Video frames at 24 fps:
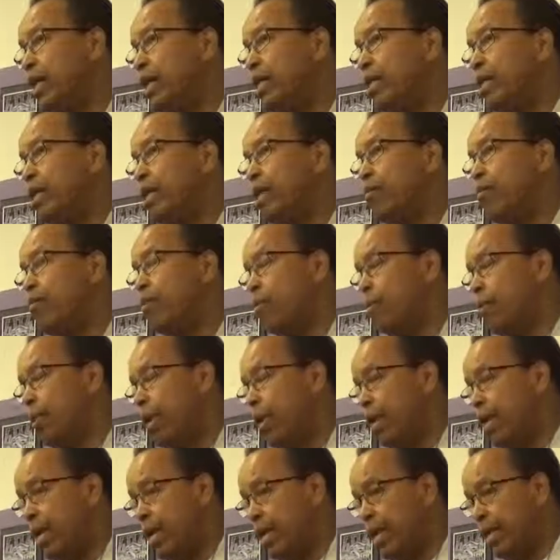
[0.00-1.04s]
either
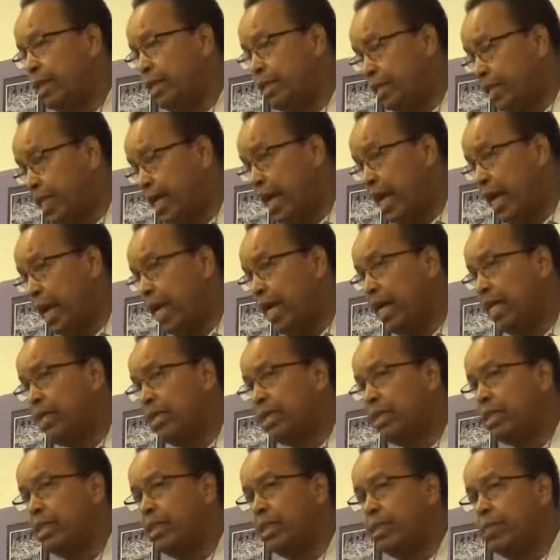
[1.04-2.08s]
will
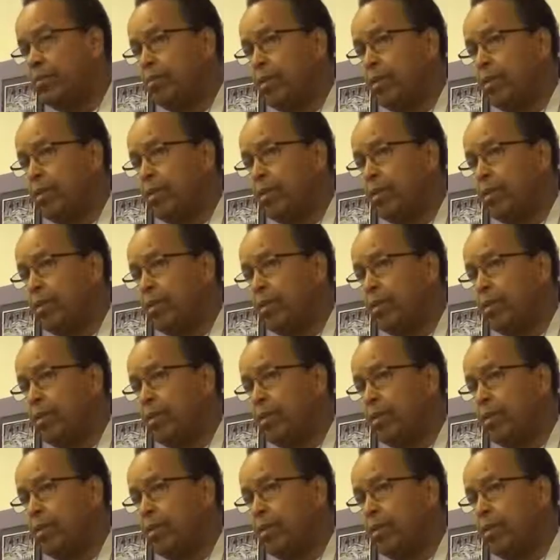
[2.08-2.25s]
change